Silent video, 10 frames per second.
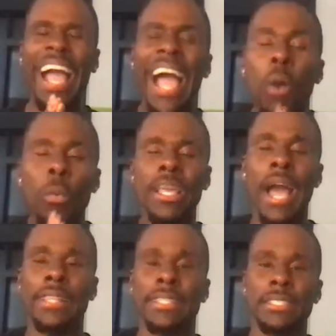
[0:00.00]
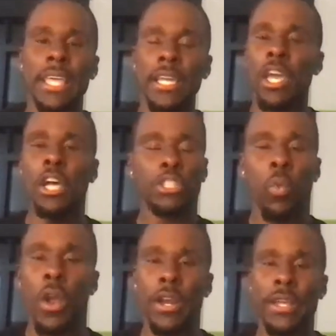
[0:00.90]
how we got this thing to
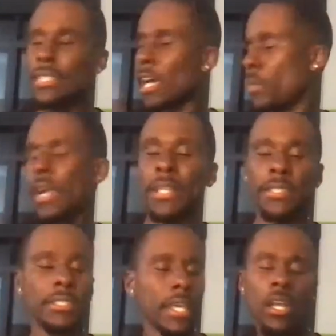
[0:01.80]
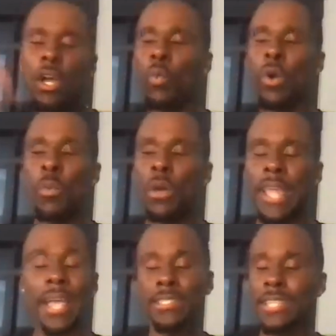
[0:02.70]
where it is, how we got this thing with
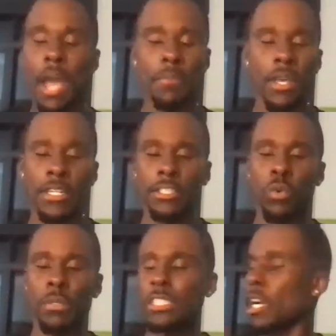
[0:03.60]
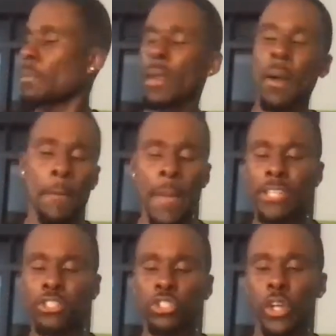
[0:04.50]
at the time, youngest woman chairman,
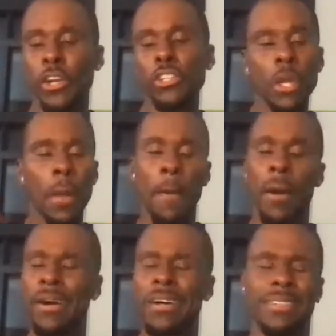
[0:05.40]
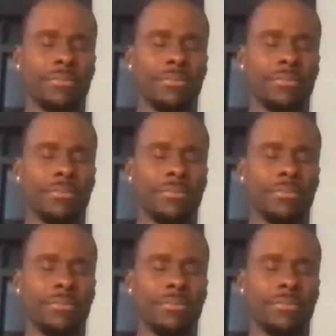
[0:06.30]
master traders, 5